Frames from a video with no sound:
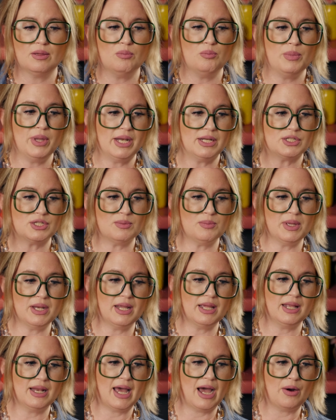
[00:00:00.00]
minute to
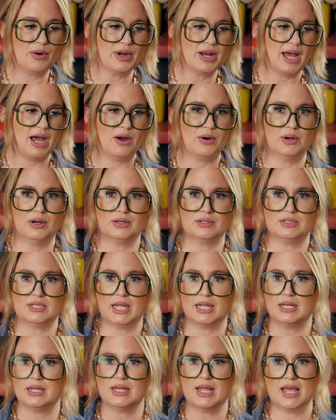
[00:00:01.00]
minute, hour to hour,
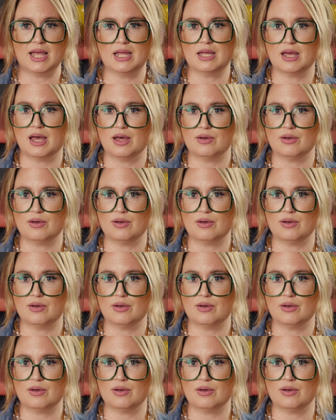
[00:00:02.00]
day to day